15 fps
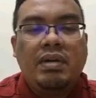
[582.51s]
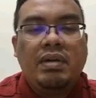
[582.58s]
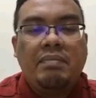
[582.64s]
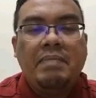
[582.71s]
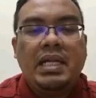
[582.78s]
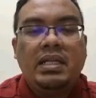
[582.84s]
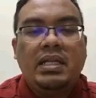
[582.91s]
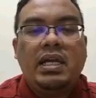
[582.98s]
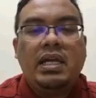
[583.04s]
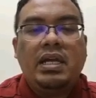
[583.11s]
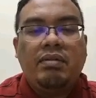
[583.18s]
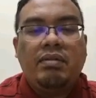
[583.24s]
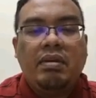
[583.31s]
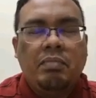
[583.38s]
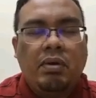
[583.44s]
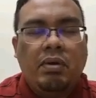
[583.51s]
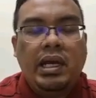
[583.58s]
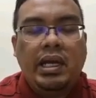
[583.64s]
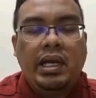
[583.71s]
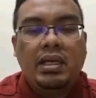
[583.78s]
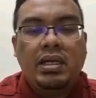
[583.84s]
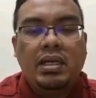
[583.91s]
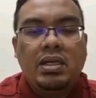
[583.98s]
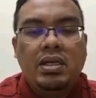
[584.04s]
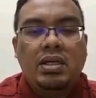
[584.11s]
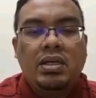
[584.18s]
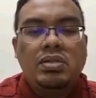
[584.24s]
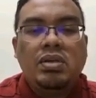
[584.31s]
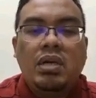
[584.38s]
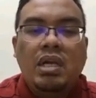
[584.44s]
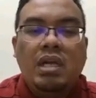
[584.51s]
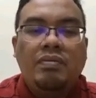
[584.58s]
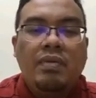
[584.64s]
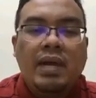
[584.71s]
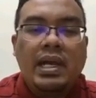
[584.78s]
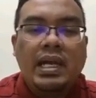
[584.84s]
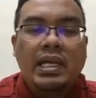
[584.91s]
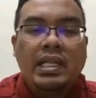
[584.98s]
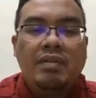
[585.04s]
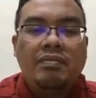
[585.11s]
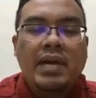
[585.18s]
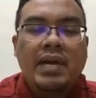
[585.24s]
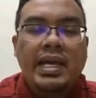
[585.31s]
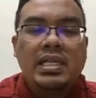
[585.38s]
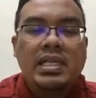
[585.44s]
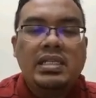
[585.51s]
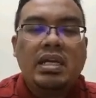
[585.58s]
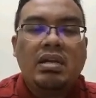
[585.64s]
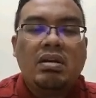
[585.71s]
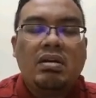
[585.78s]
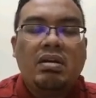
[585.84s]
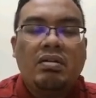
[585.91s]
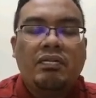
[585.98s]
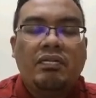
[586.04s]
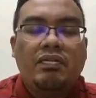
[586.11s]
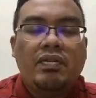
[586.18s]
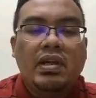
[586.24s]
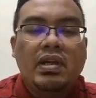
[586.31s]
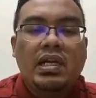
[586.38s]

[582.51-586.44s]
You have melting, you have boiling. So if you identify instead of